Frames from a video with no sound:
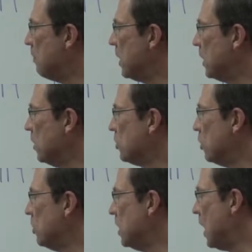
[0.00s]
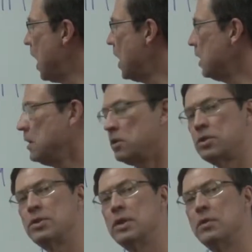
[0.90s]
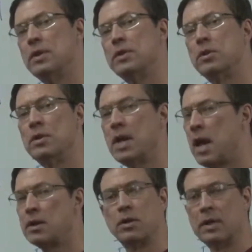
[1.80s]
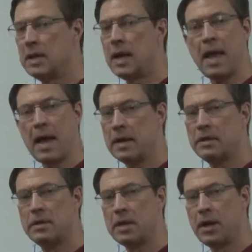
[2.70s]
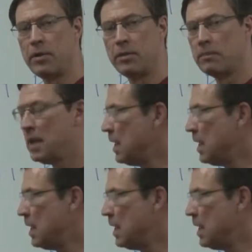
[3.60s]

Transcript: Because they're not in series, they're not going to get added together.